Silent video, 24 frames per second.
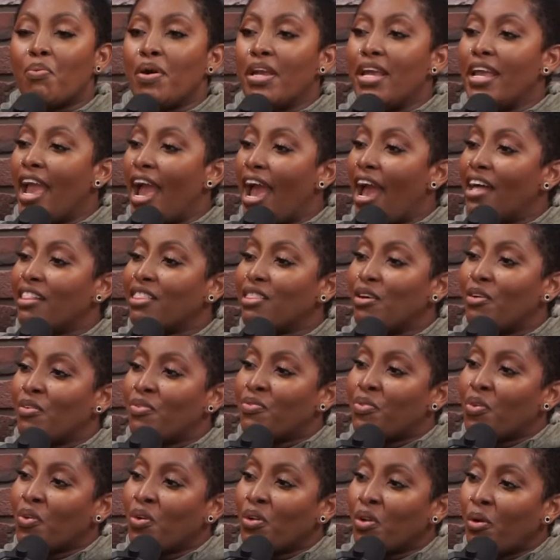we had the
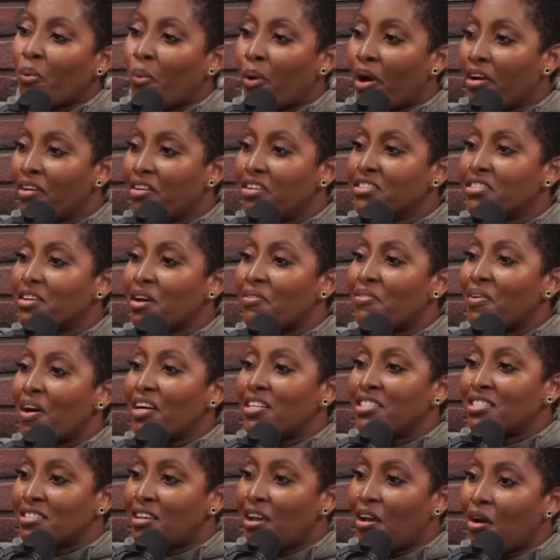full awareness of
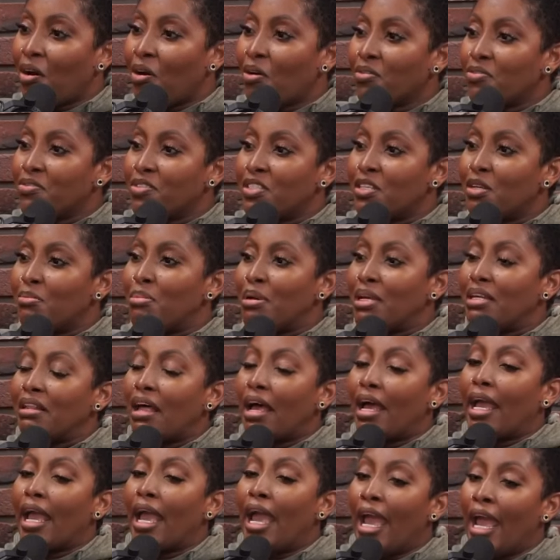ourselves to be
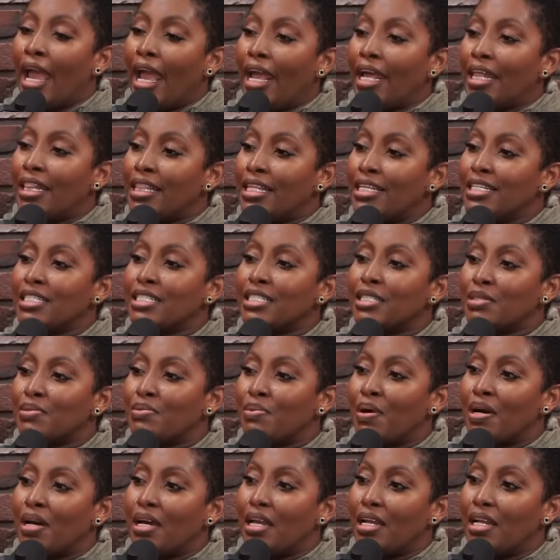like, hey, this is
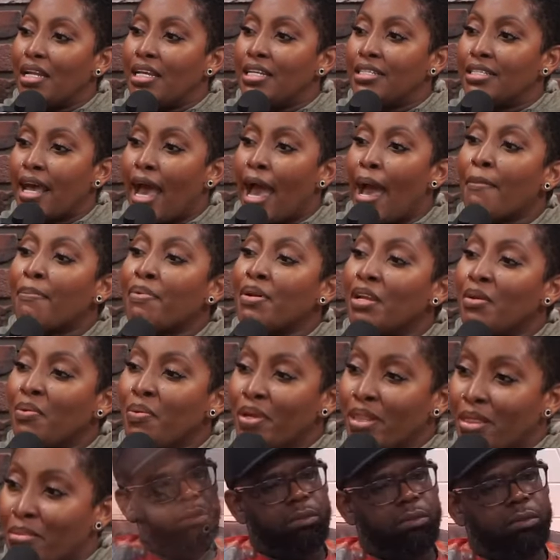what is happening
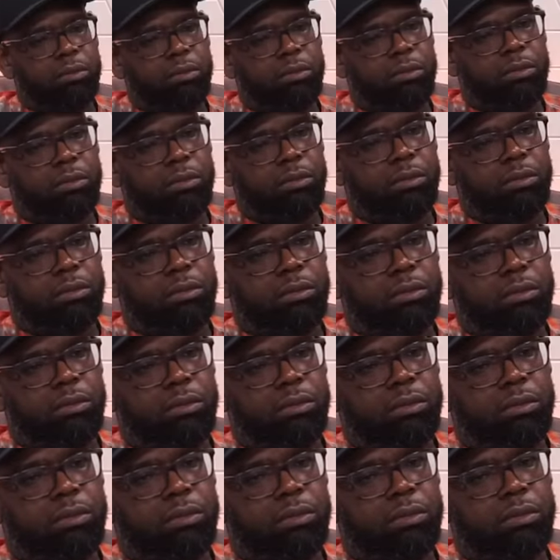with me.
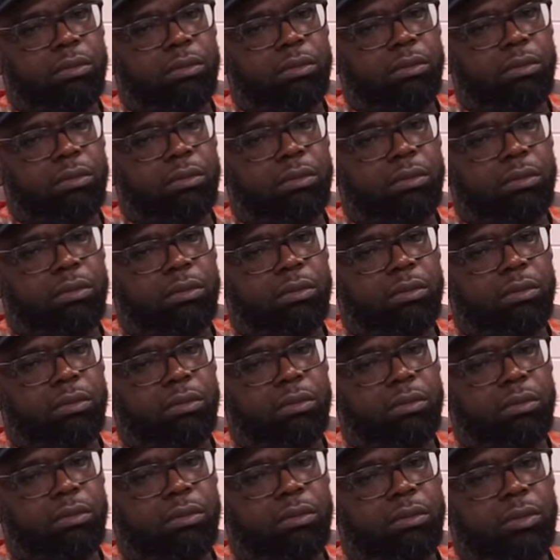And so this is what I
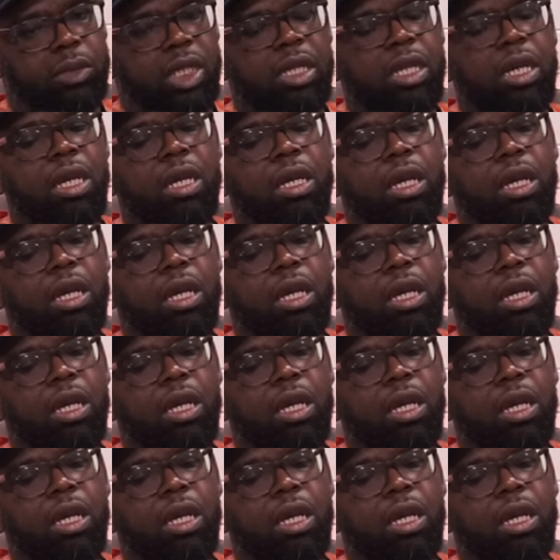need.